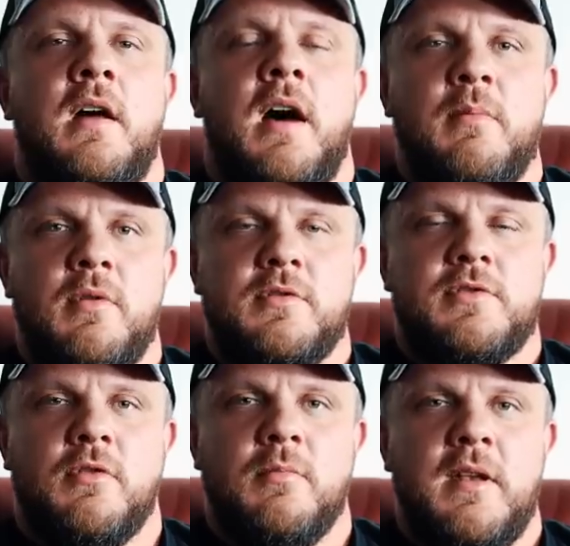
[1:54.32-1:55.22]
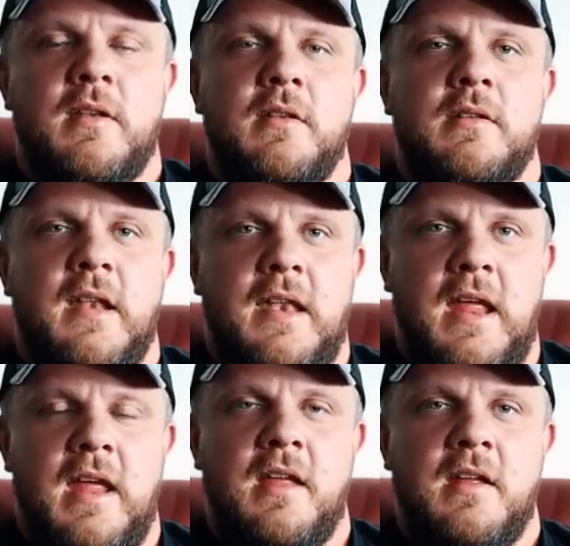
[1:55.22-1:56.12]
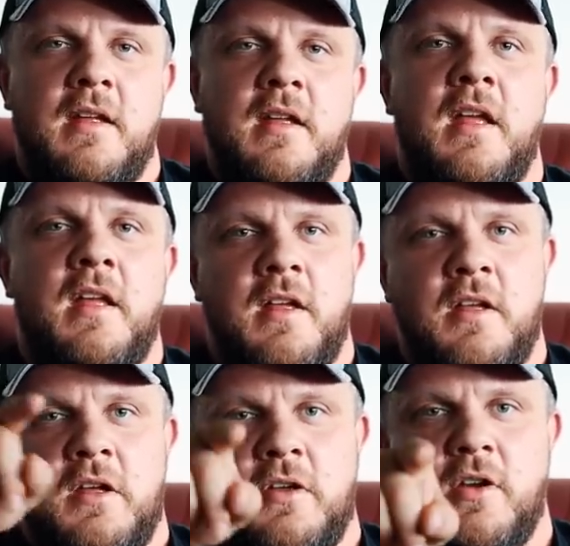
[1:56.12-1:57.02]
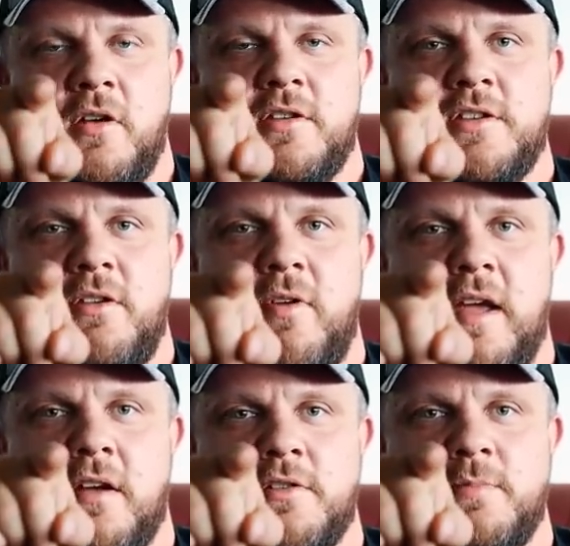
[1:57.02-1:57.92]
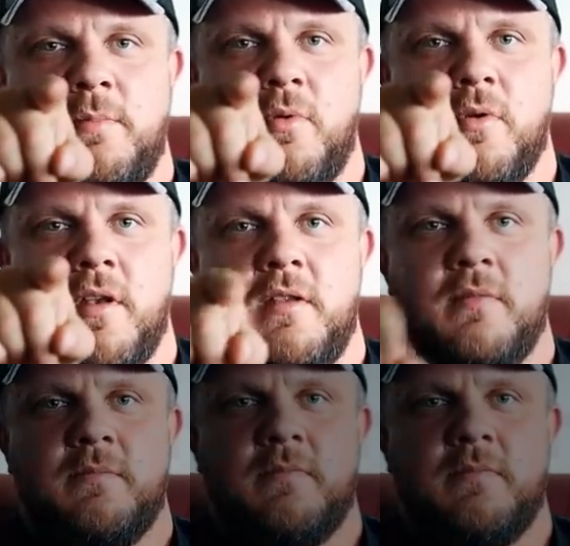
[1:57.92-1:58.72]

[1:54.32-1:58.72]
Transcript: I'm Luke Stoltman. Today you're going to see records be broken.